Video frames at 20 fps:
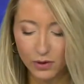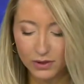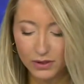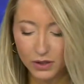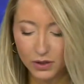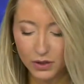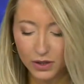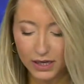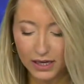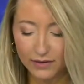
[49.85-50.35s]

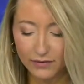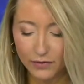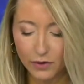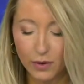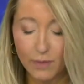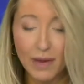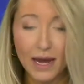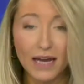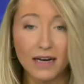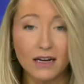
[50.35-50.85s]
are looking for
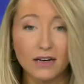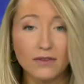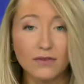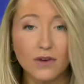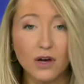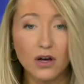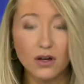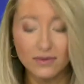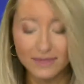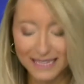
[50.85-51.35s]
a man
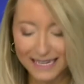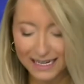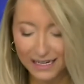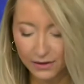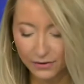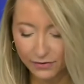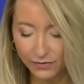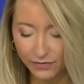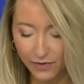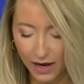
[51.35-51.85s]
involved in
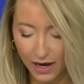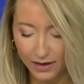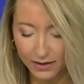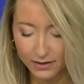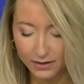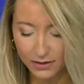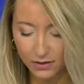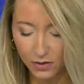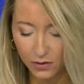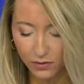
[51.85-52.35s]
a
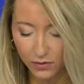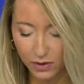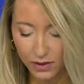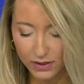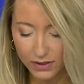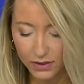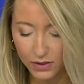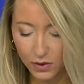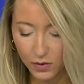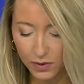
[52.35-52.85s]
fight over a
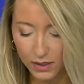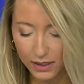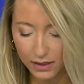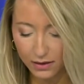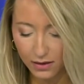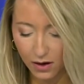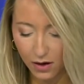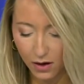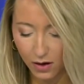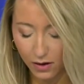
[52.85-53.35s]
stolen
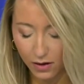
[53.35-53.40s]
car.